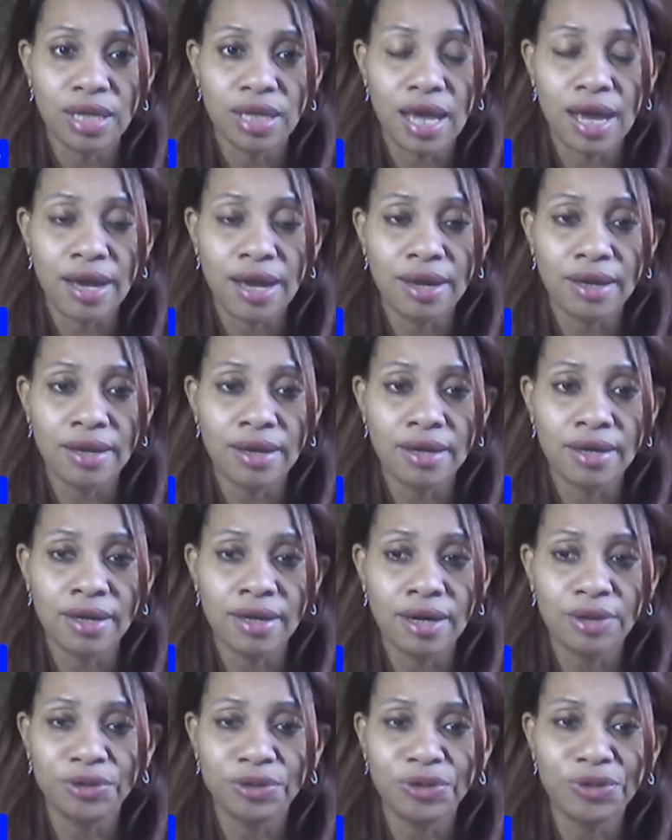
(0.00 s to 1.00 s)

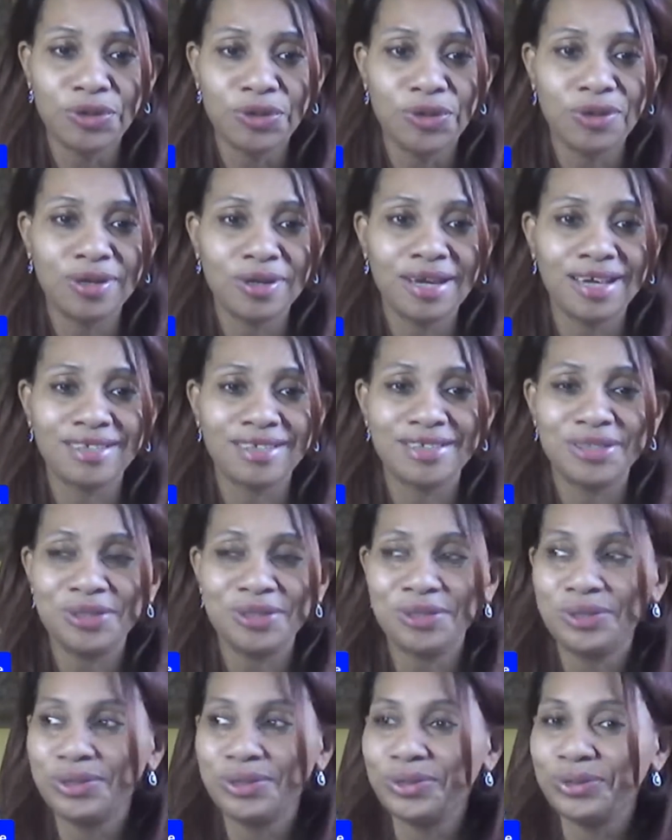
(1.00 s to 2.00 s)
how do you call that,
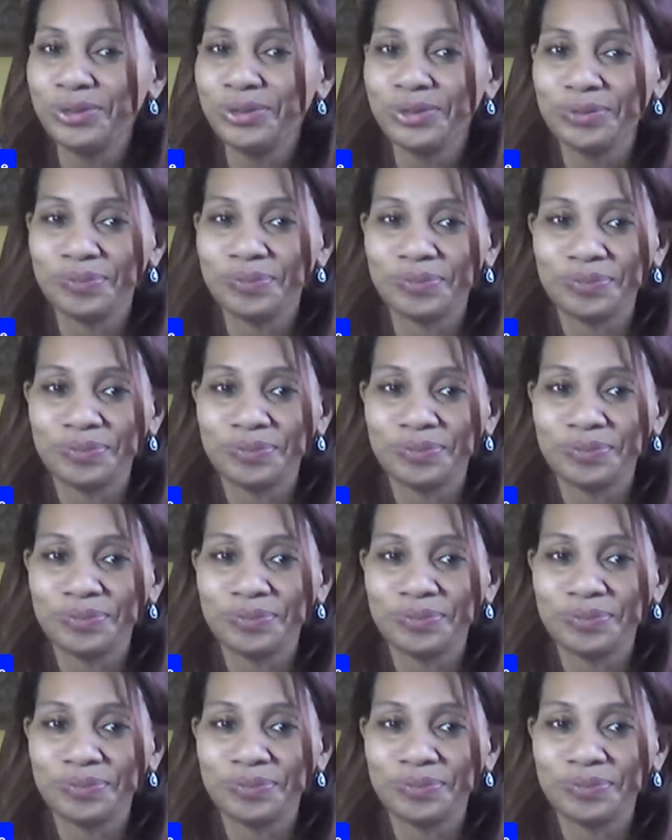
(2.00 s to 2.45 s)
due to,